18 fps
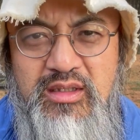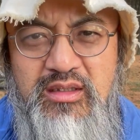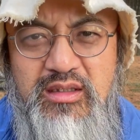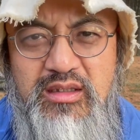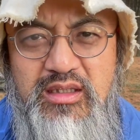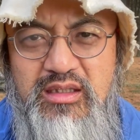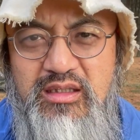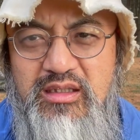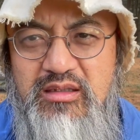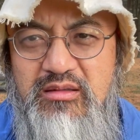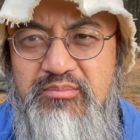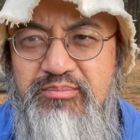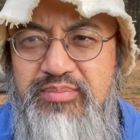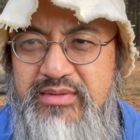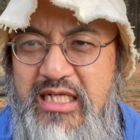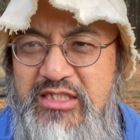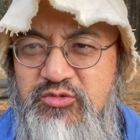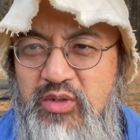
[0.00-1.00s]

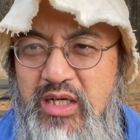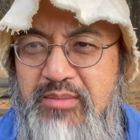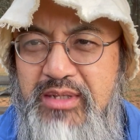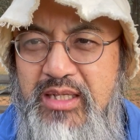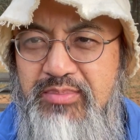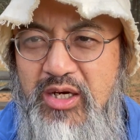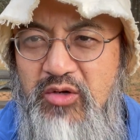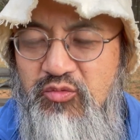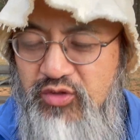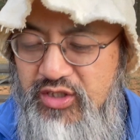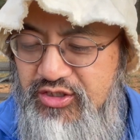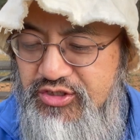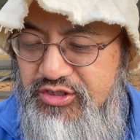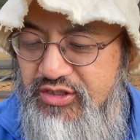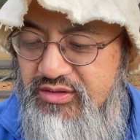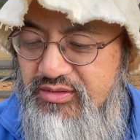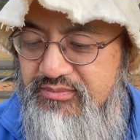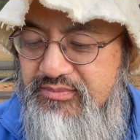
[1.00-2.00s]
That's what I mean by
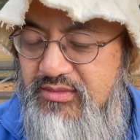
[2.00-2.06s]
rigid.